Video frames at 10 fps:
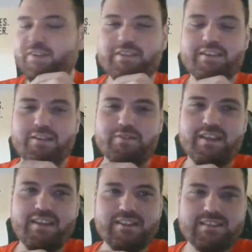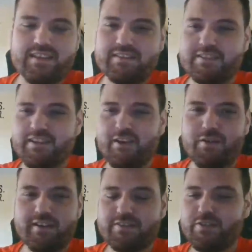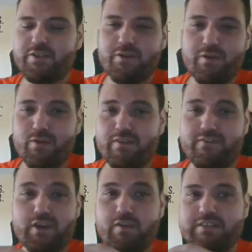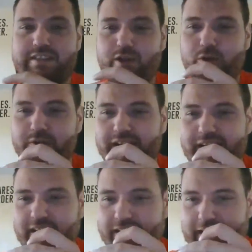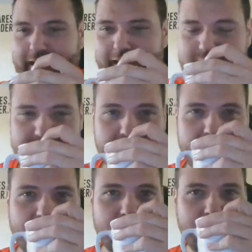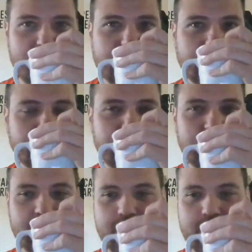I feel the things cause I know what you know if you're as lonely as I am.